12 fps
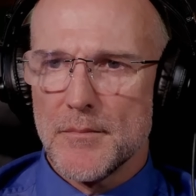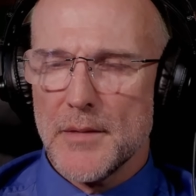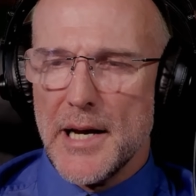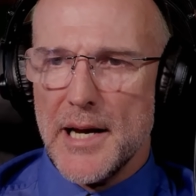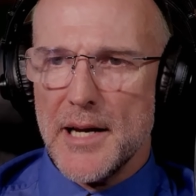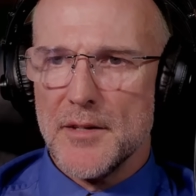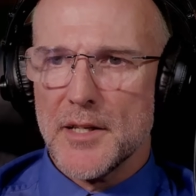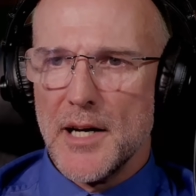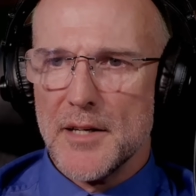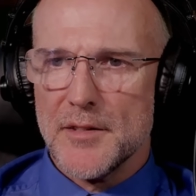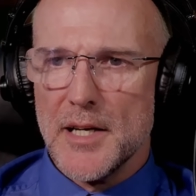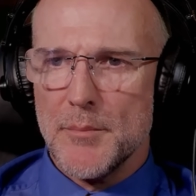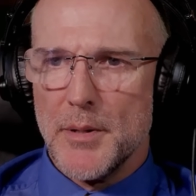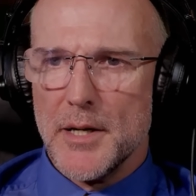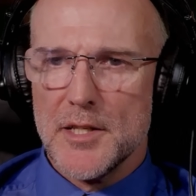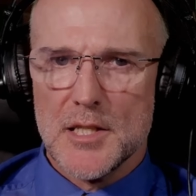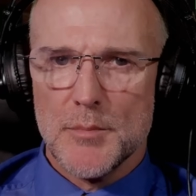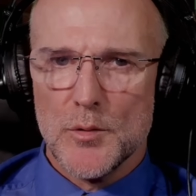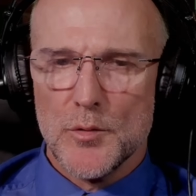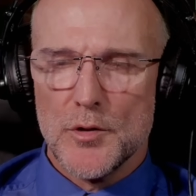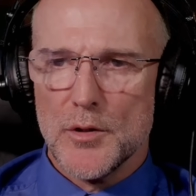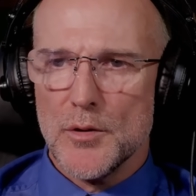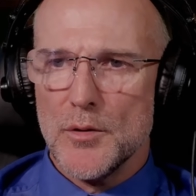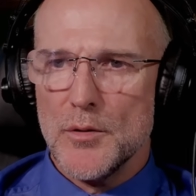and cut and pastable
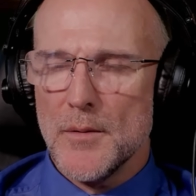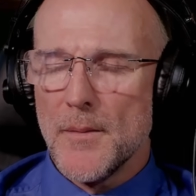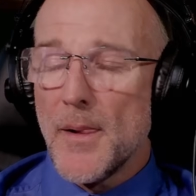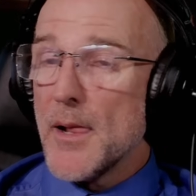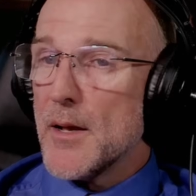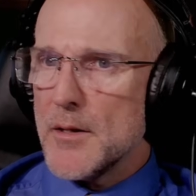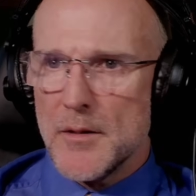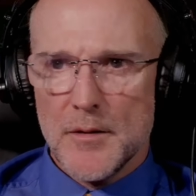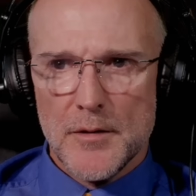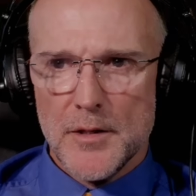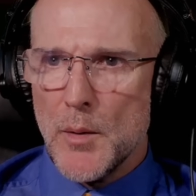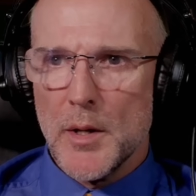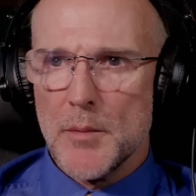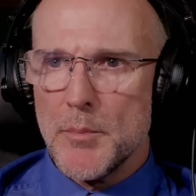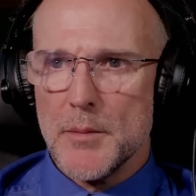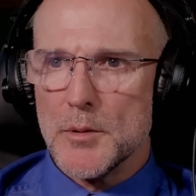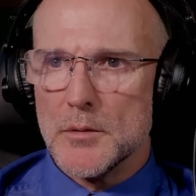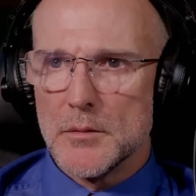to no other people.